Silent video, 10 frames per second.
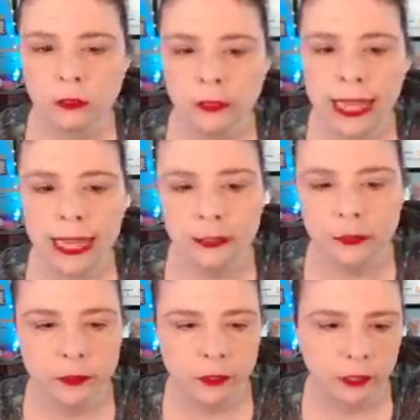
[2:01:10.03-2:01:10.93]
Ah!
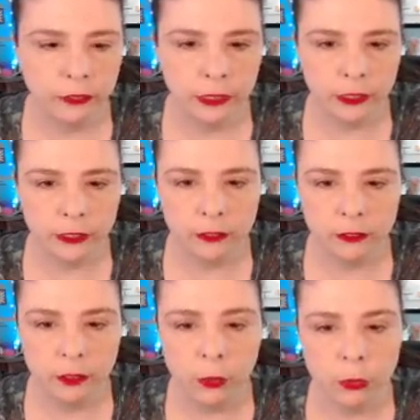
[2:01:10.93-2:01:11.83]
I fell in.
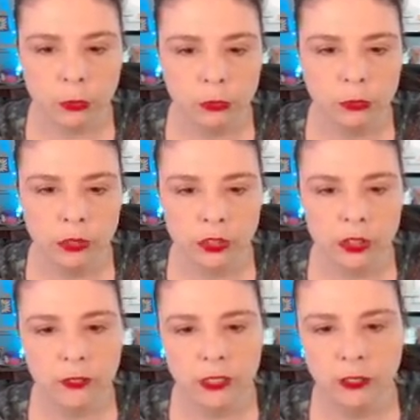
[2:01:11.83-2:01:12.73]
Oh, there's
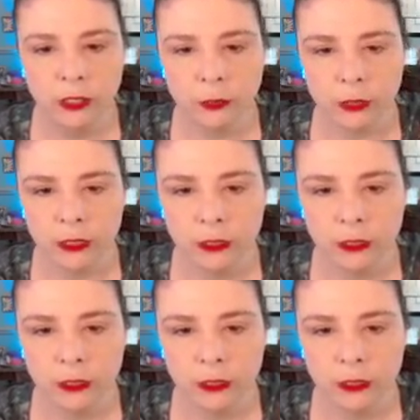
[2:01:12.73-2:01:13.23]
stuff in here anyway.